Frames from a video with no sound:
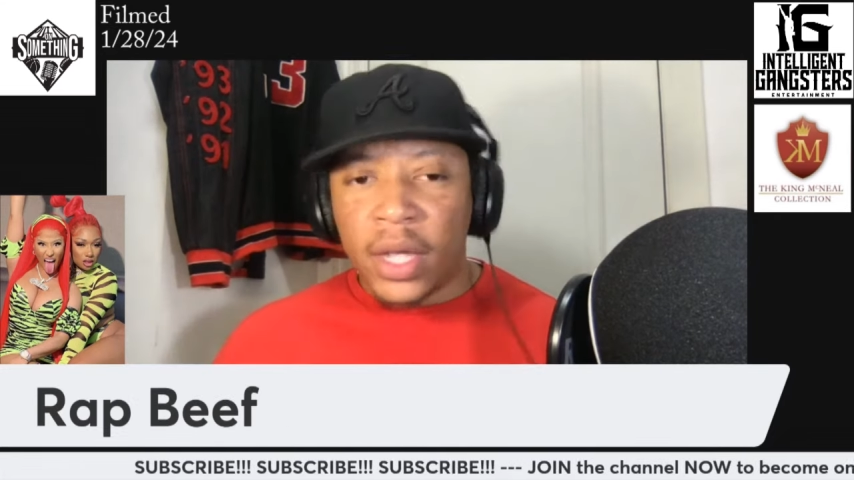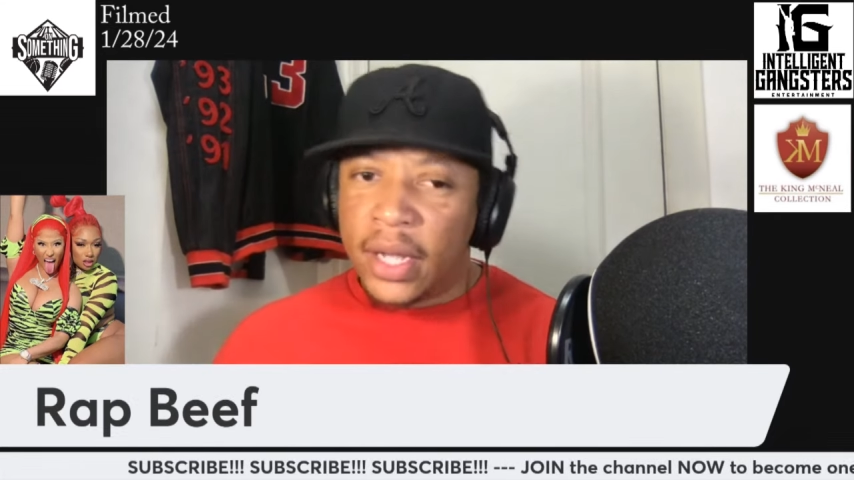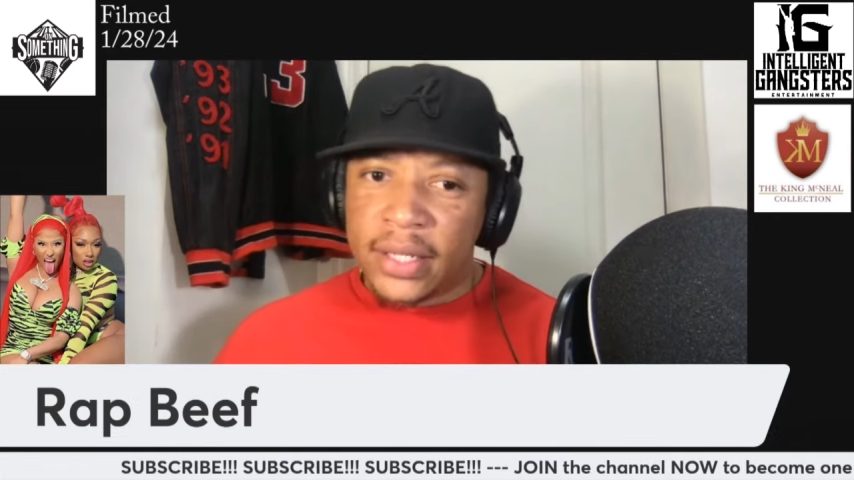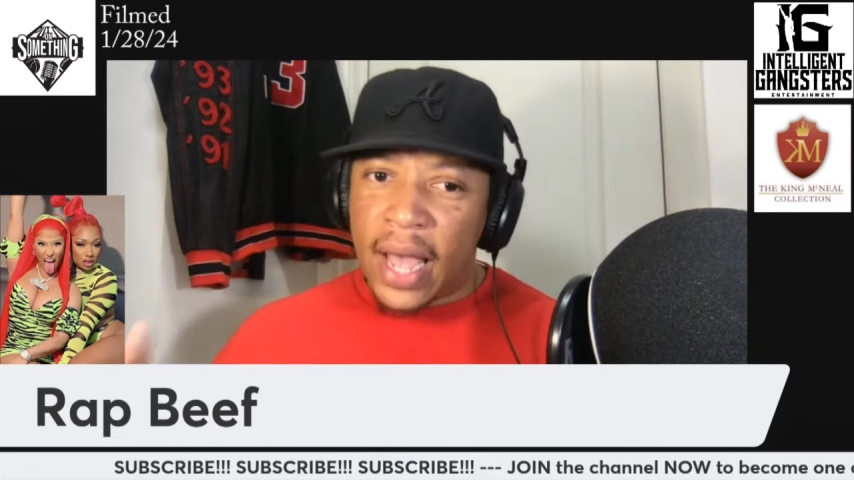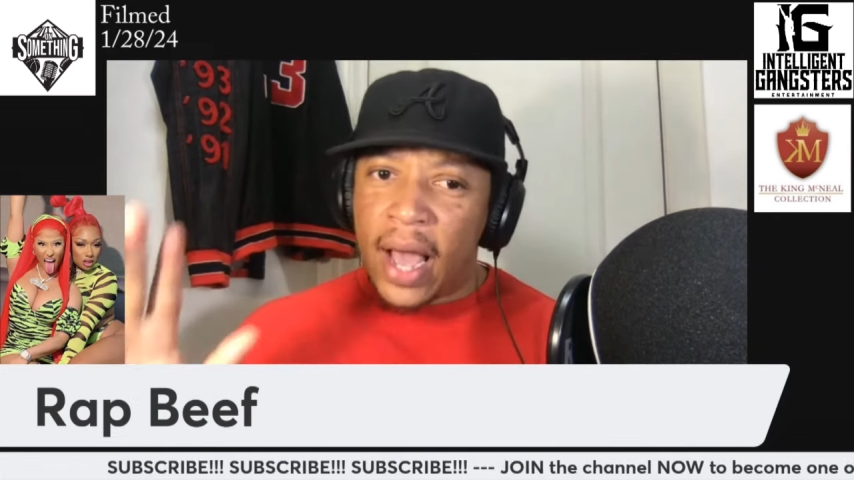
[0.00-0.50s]

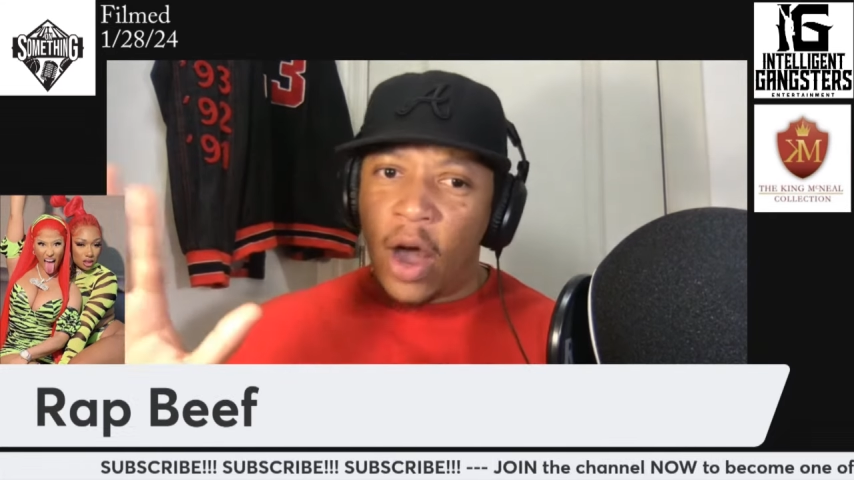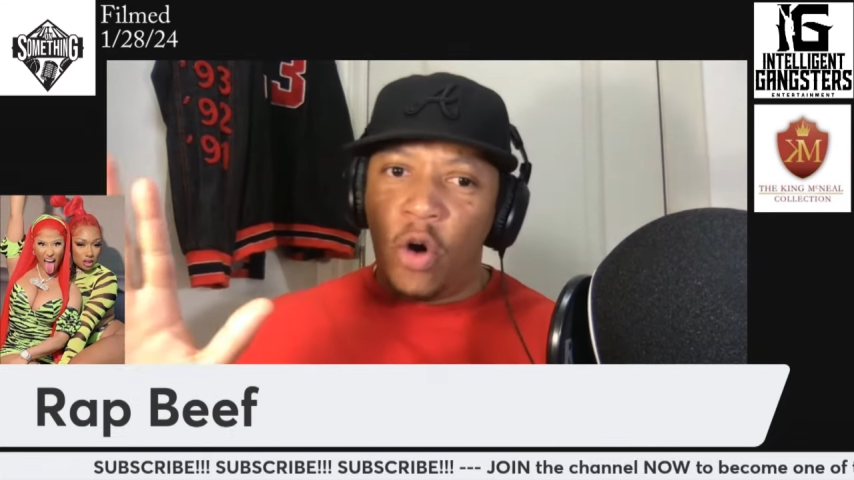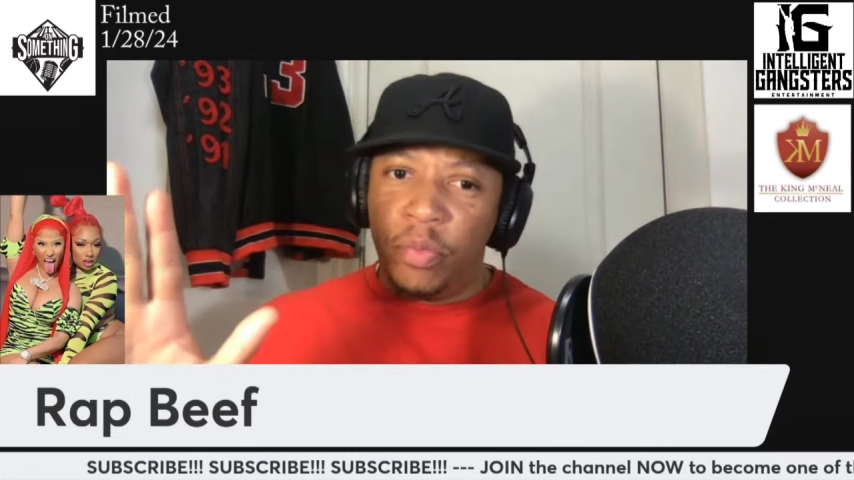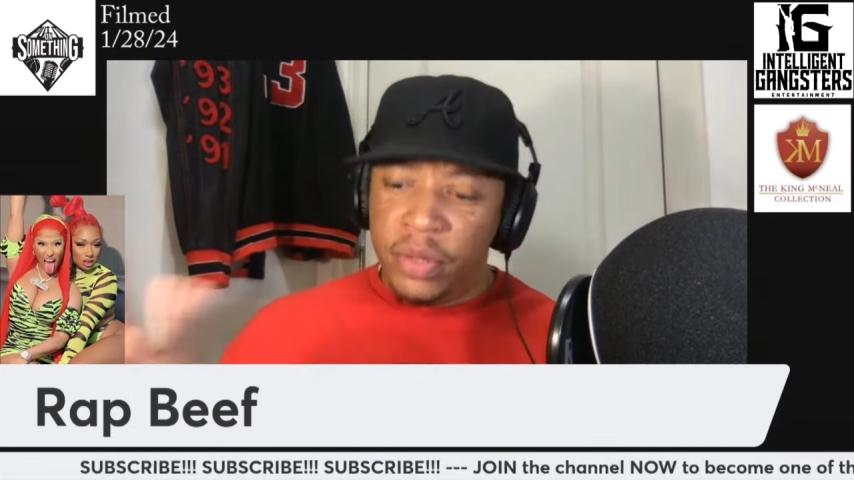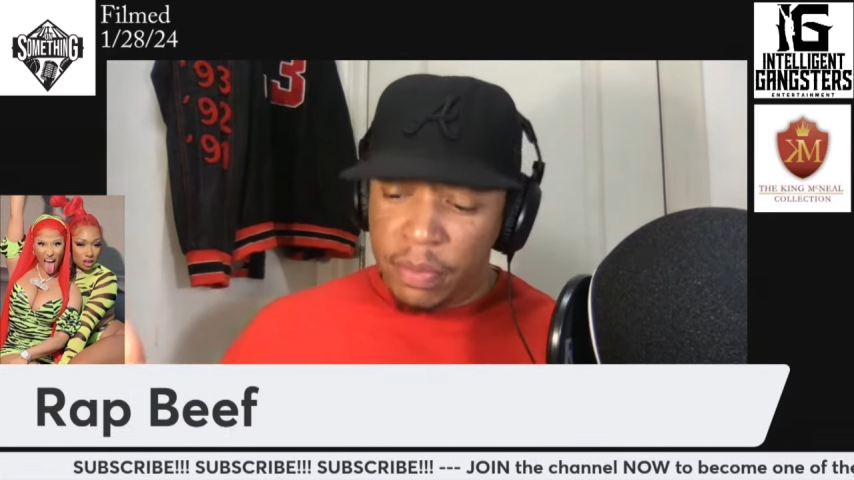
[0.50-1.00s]
Cause I
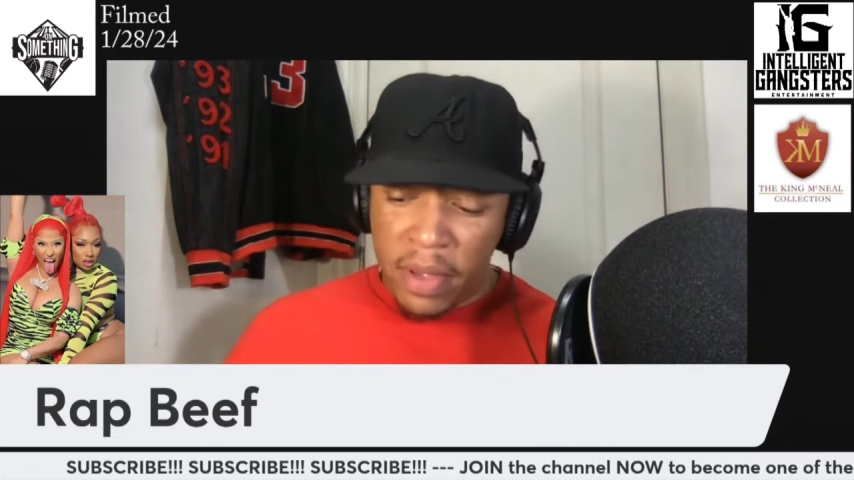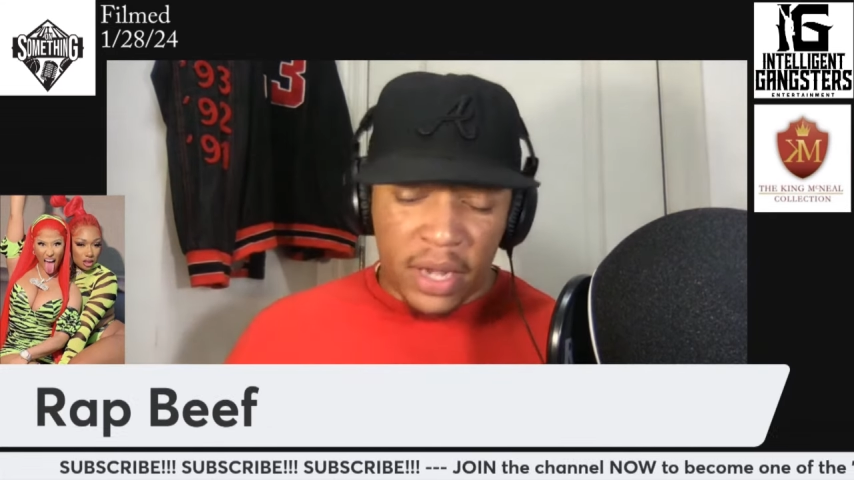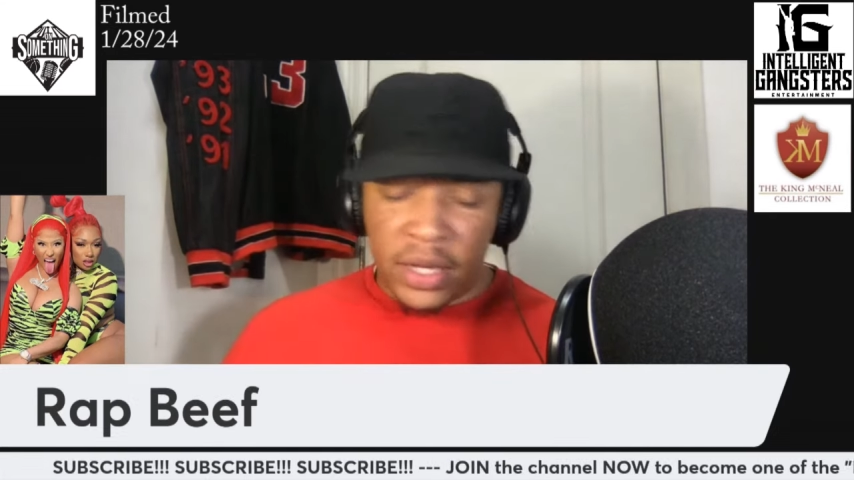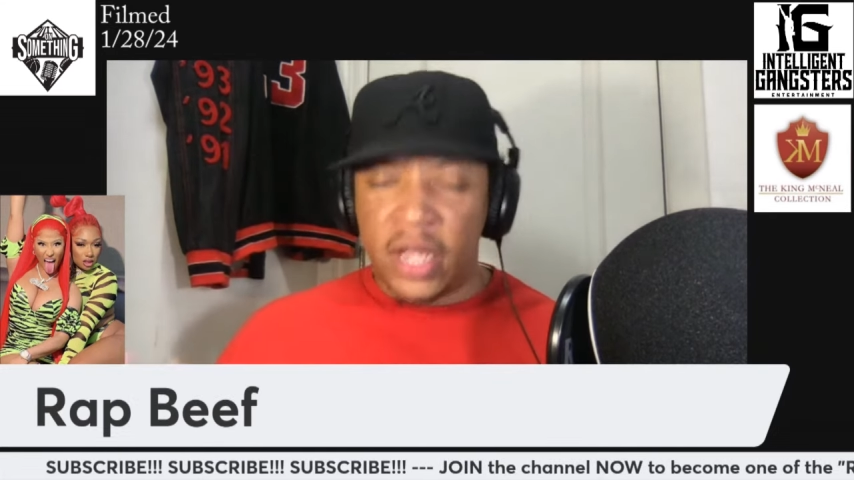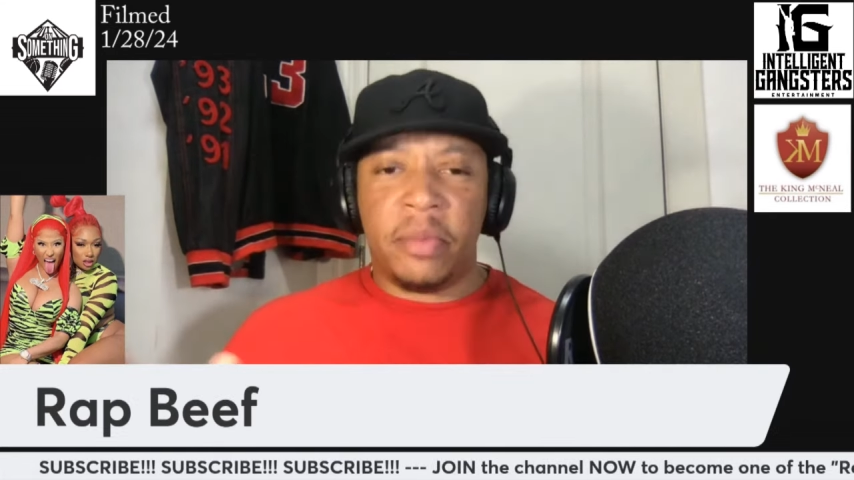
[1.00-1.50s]
hope Nick
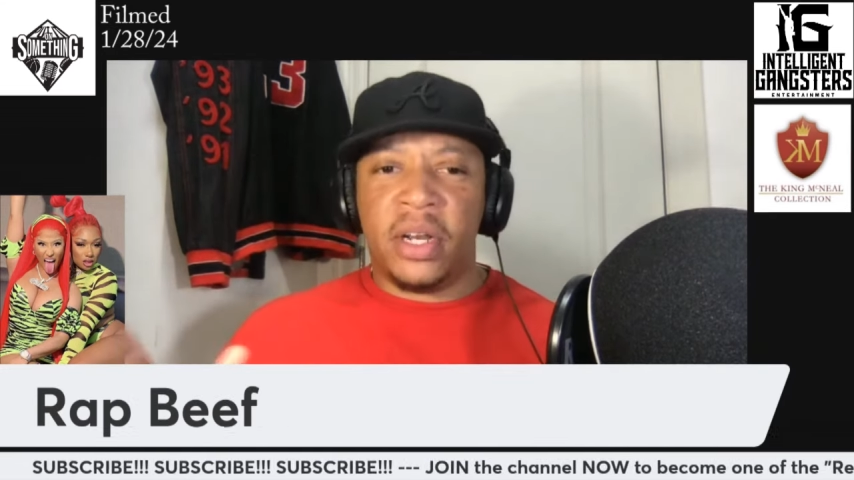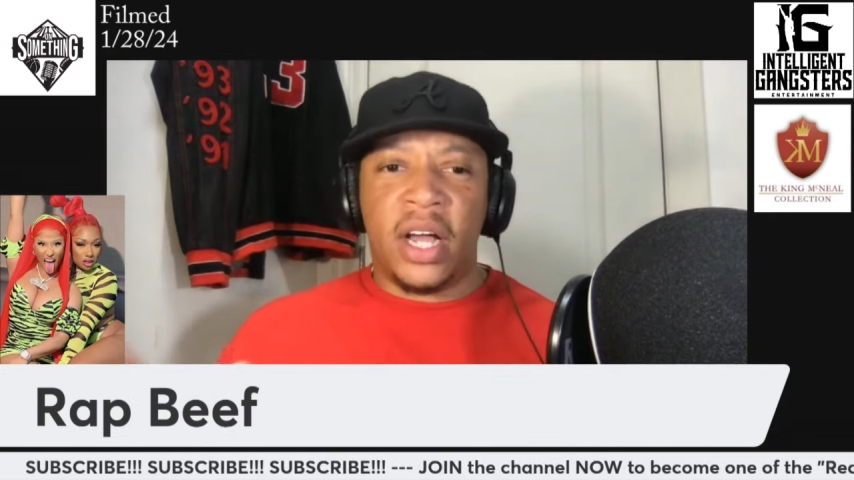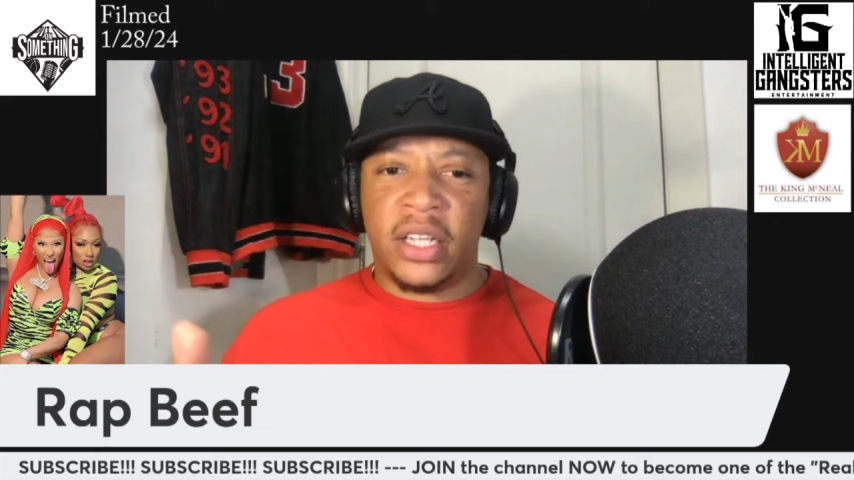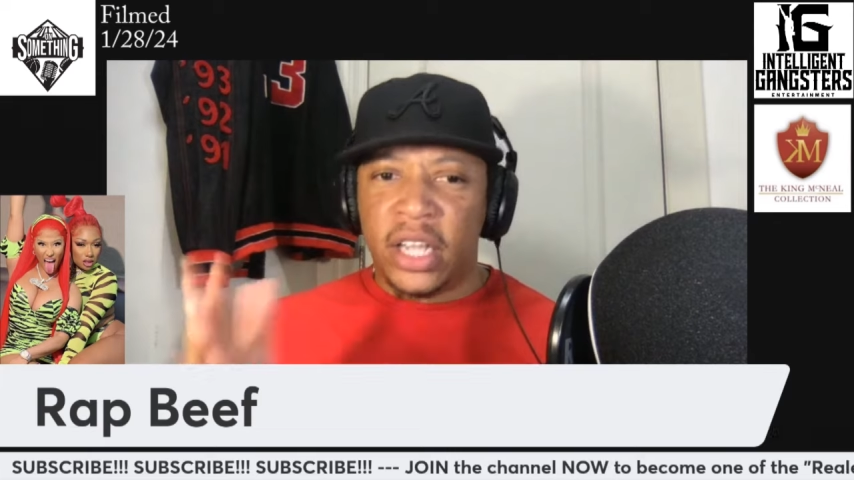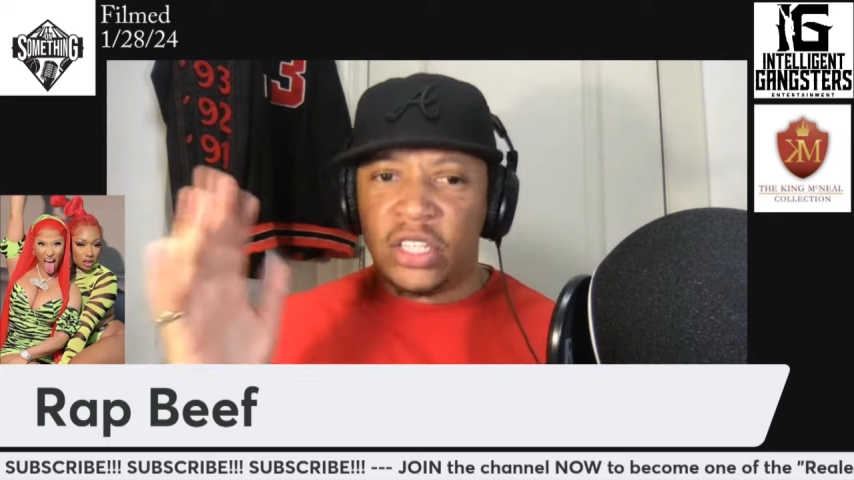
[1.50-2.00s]

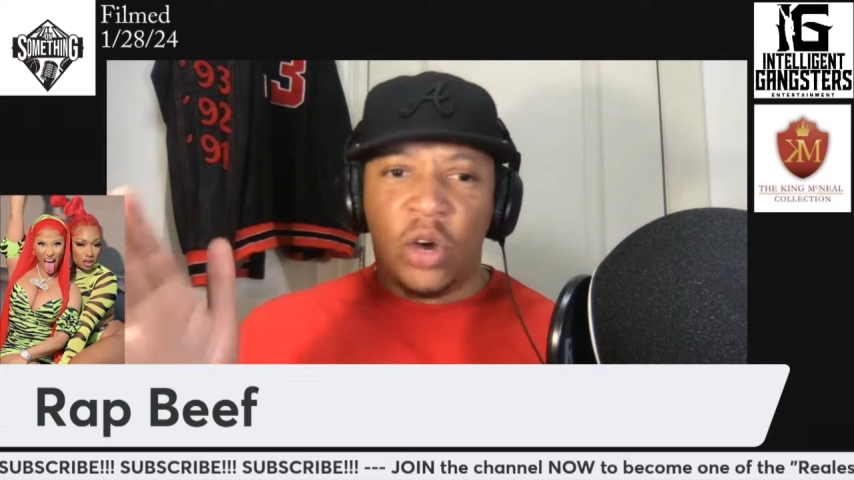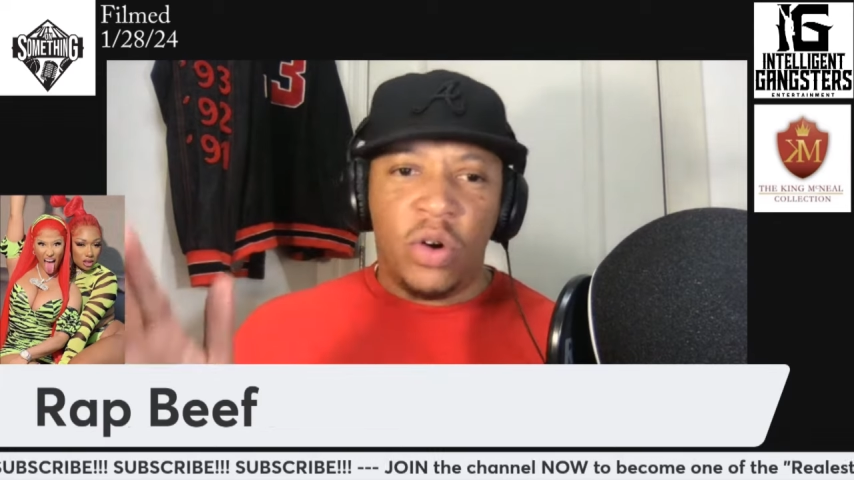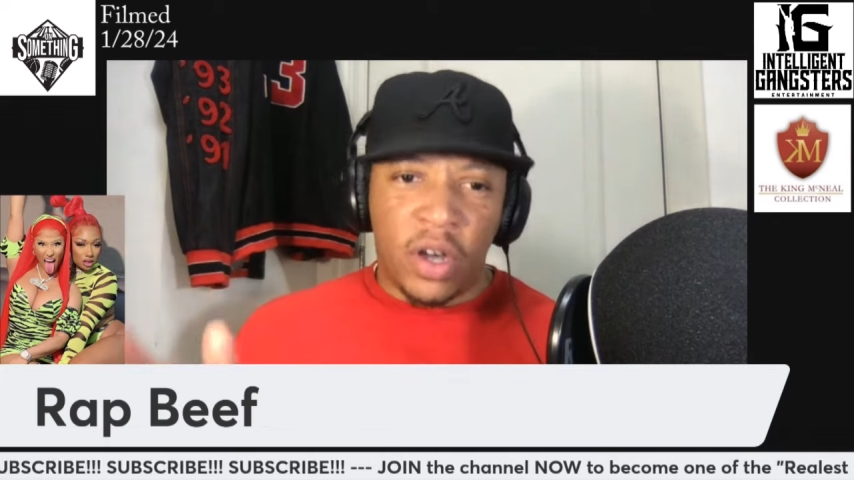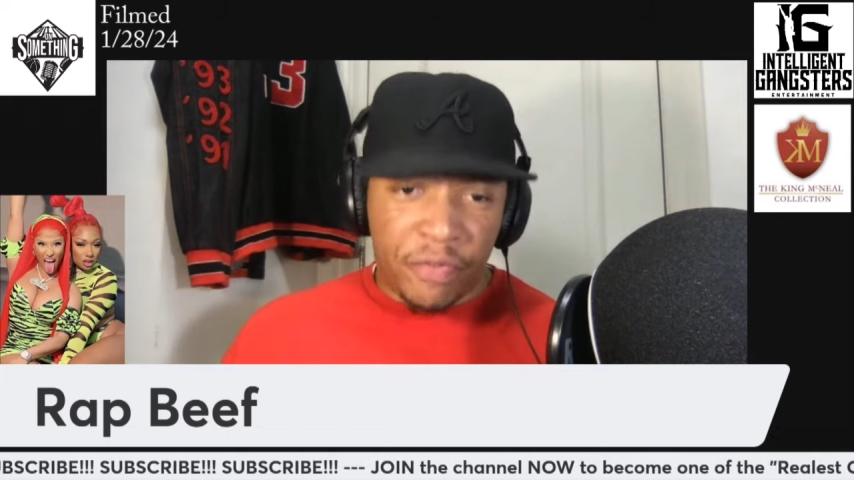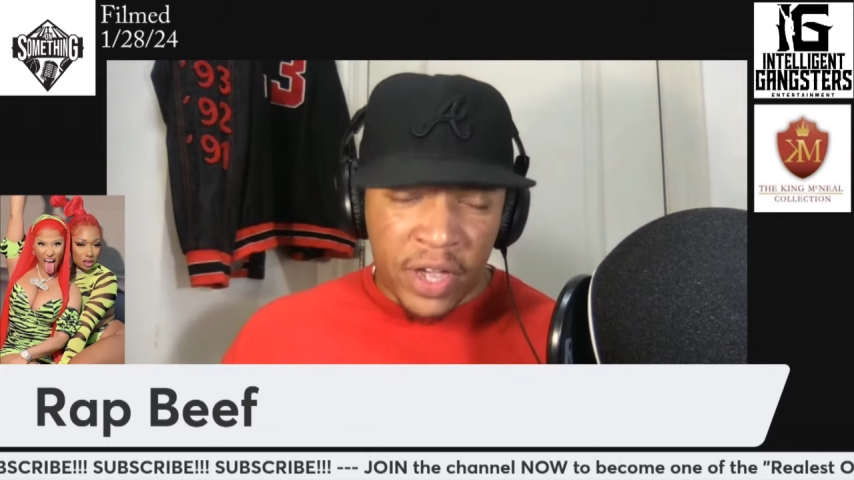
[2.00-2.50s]
Minaj ain't told her